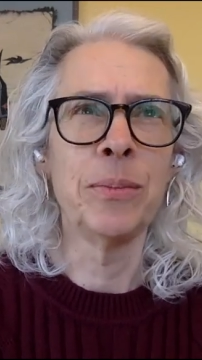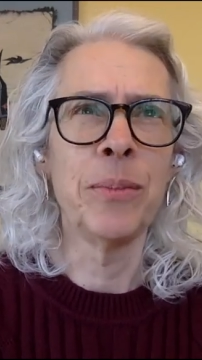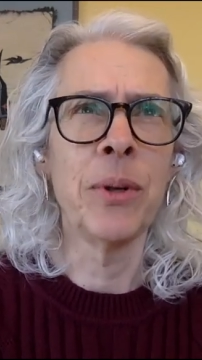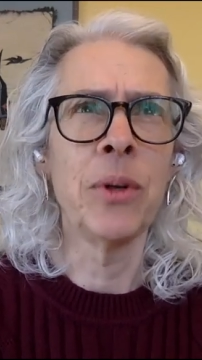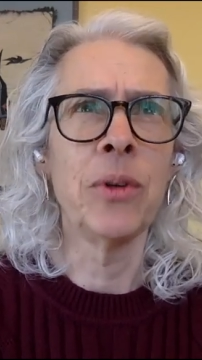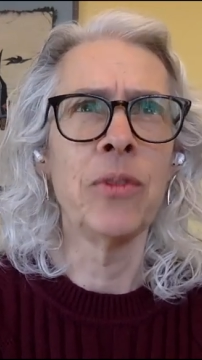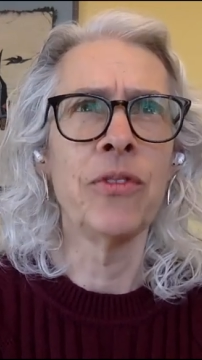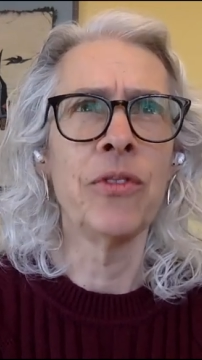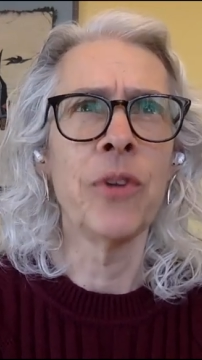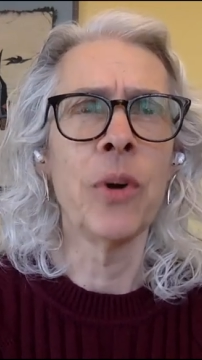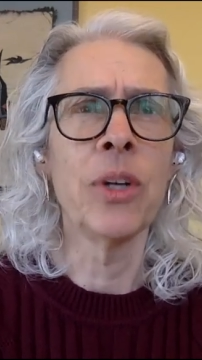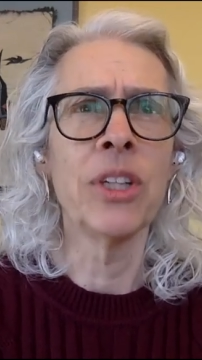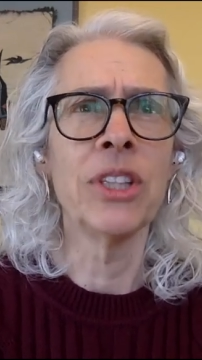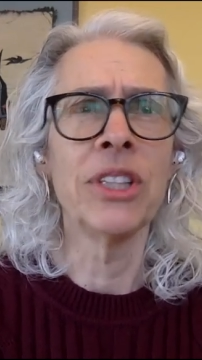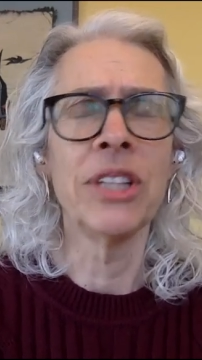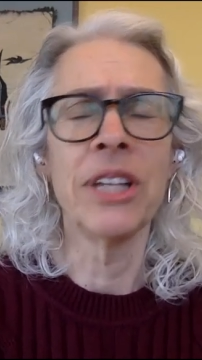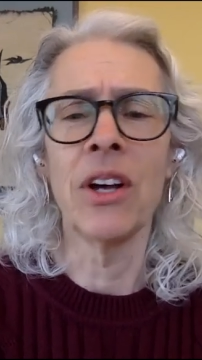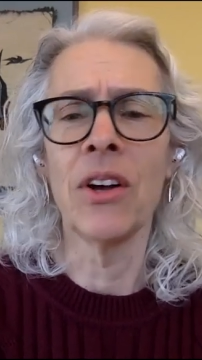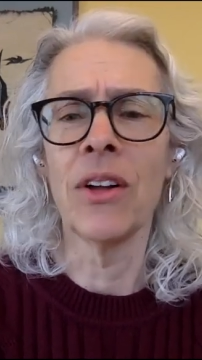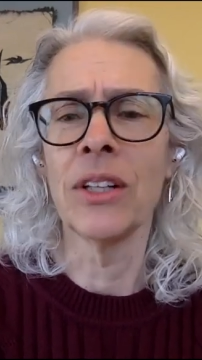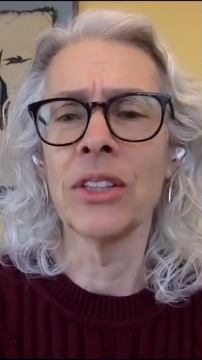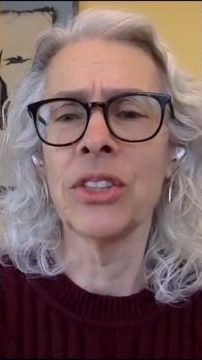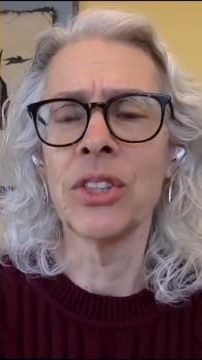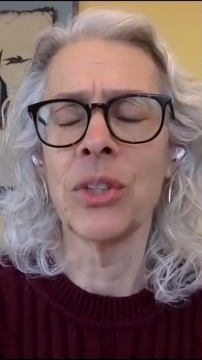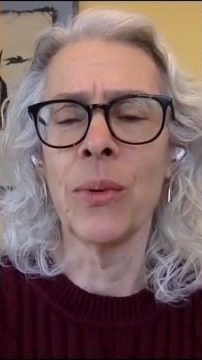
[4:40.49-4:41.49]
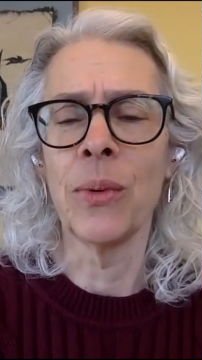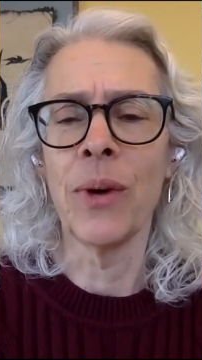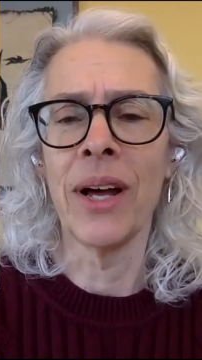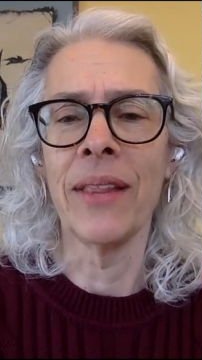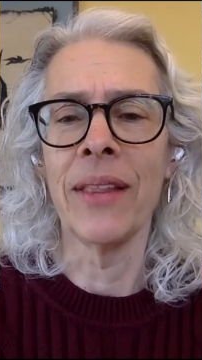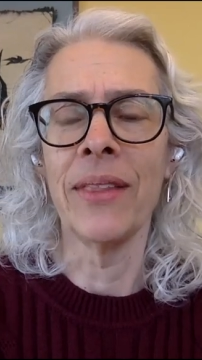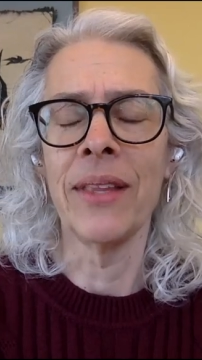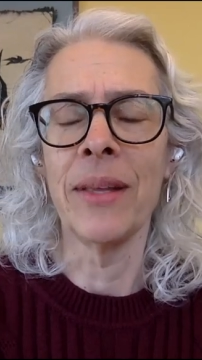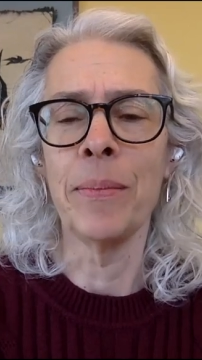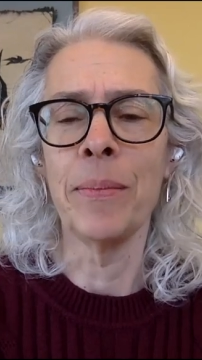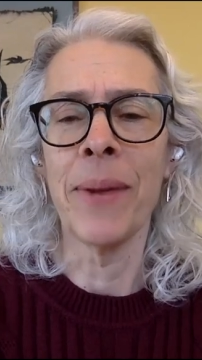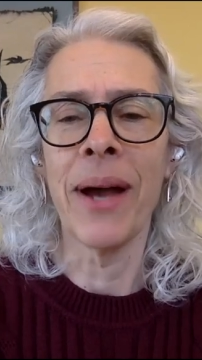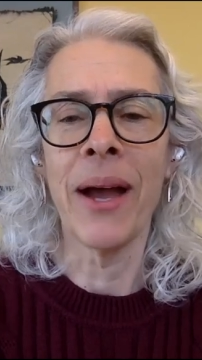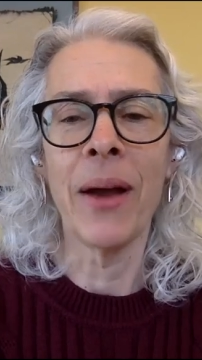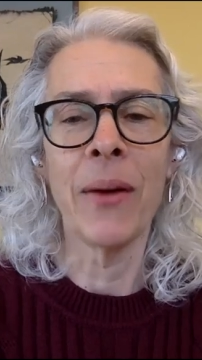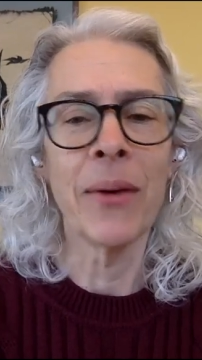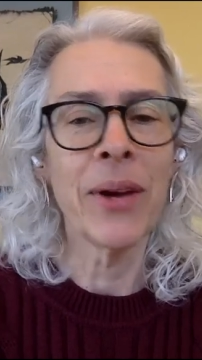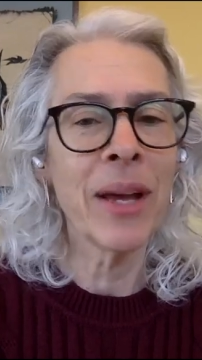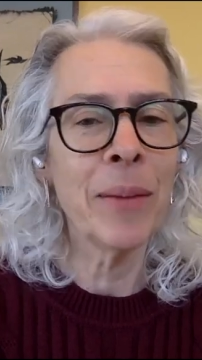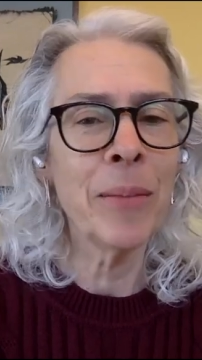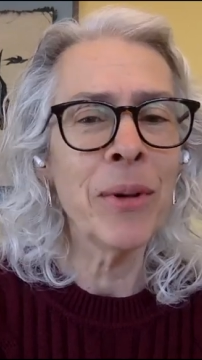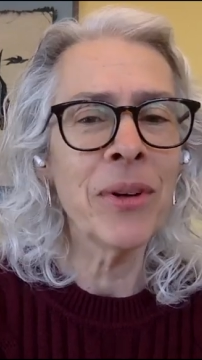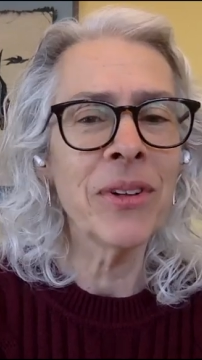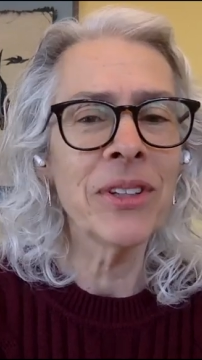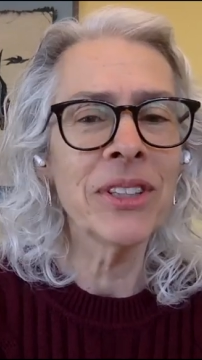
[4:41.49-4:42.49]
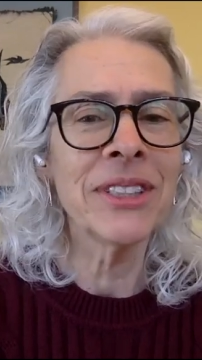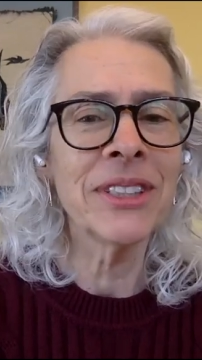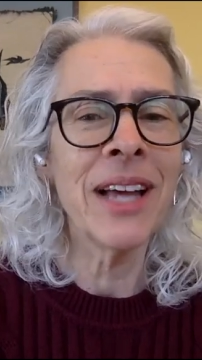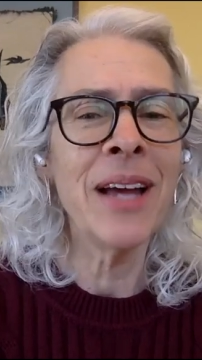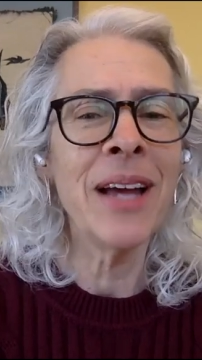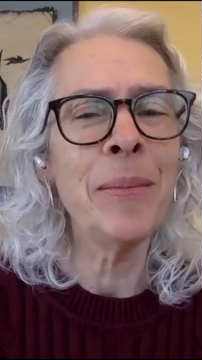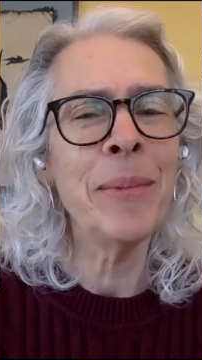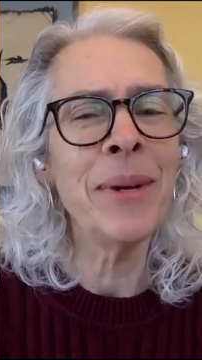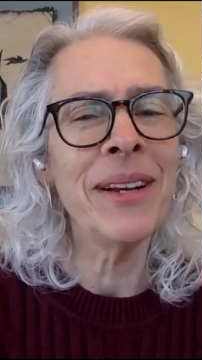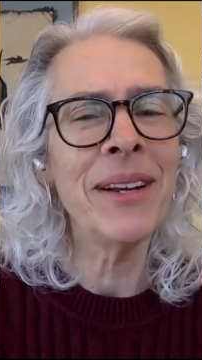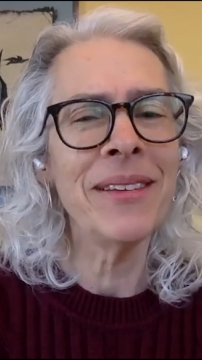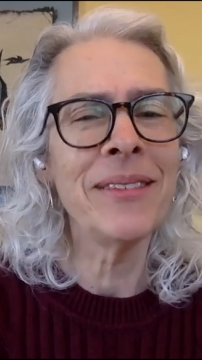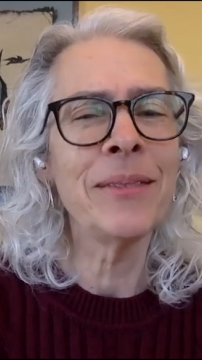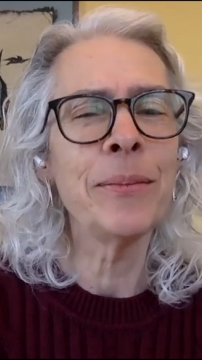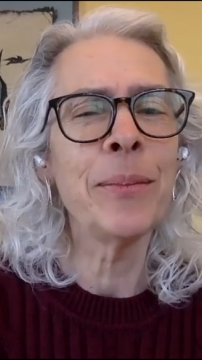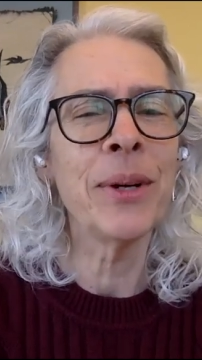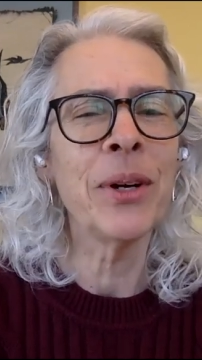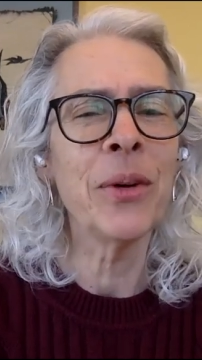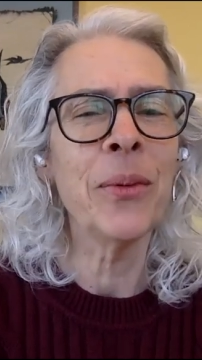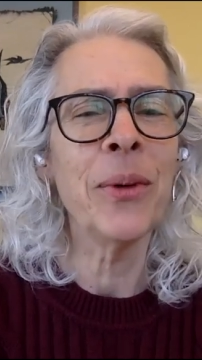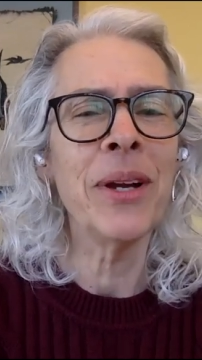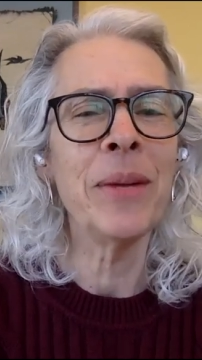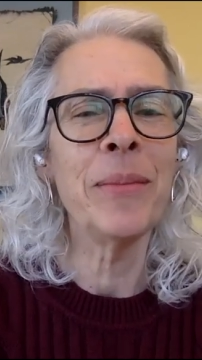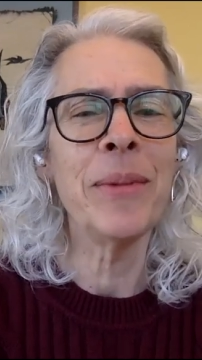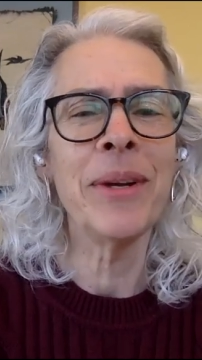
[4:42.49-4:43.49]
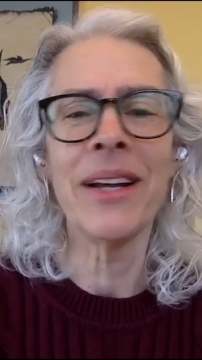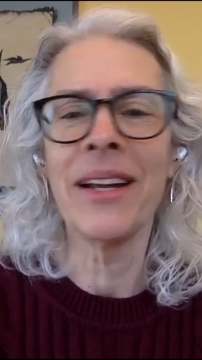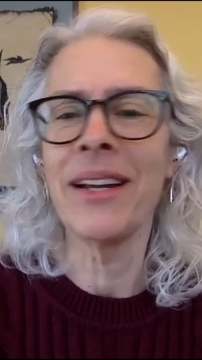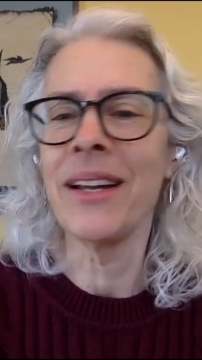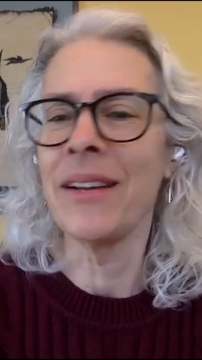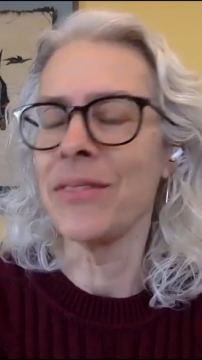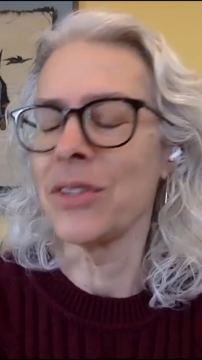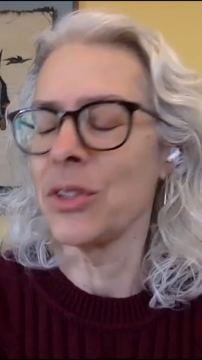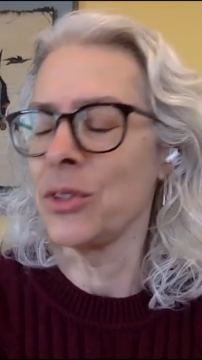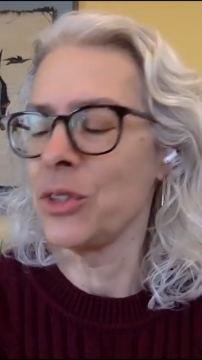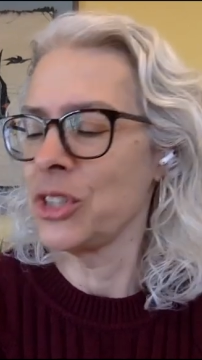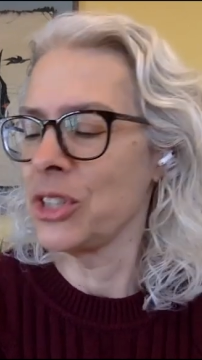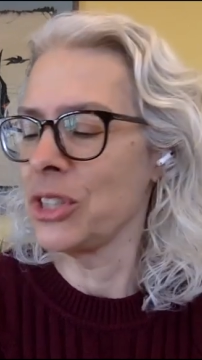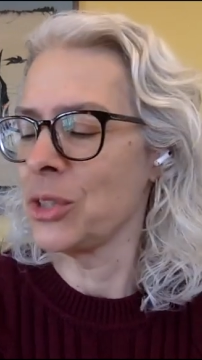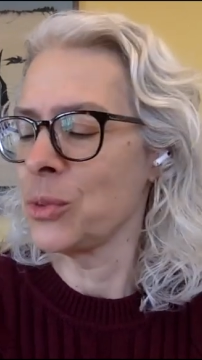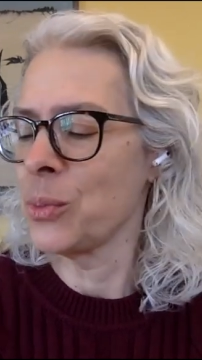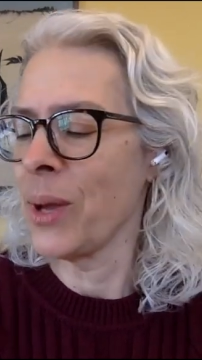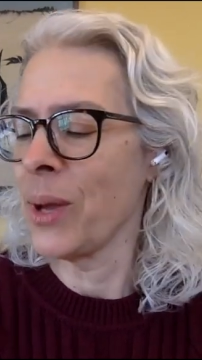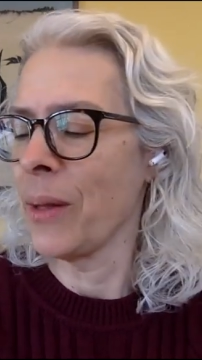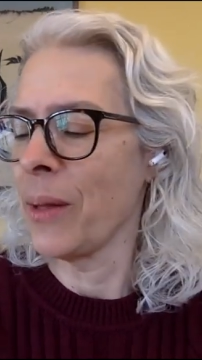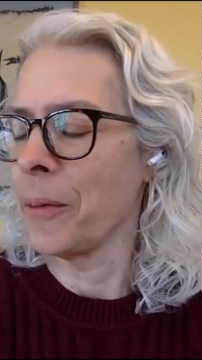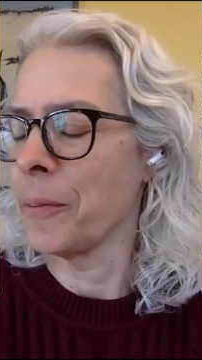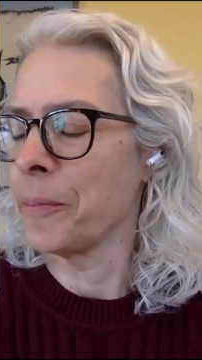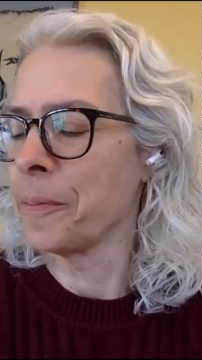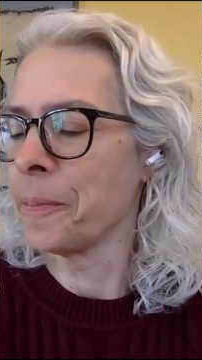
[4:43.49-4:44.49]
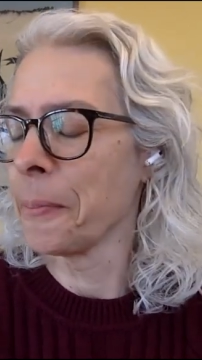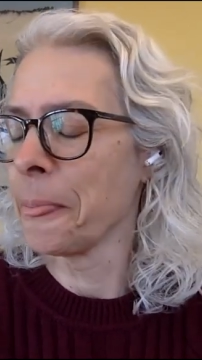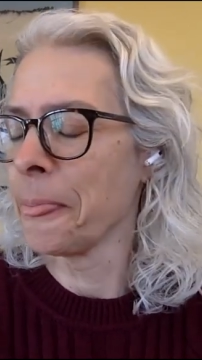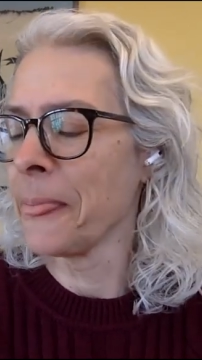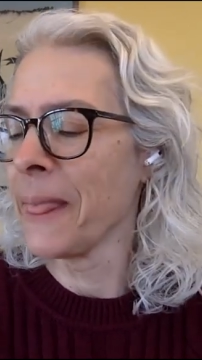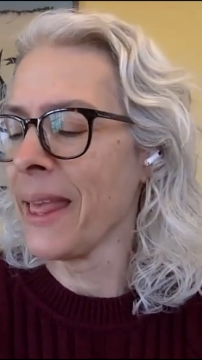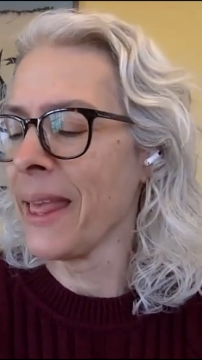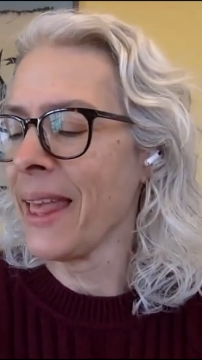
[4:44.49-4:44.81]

fo focusing also on the biochemical side, but, but, quite a bit on evolution as well.